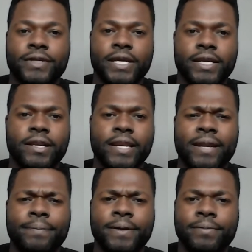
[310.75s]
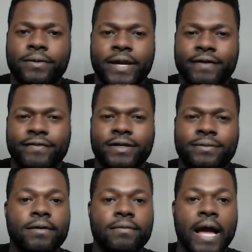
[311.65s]
And a lot of people don't have that.
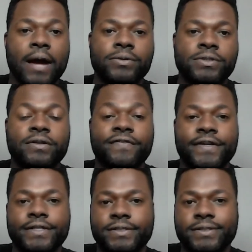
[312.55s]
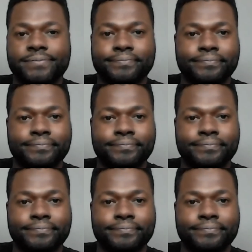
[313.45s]
I was on the fence.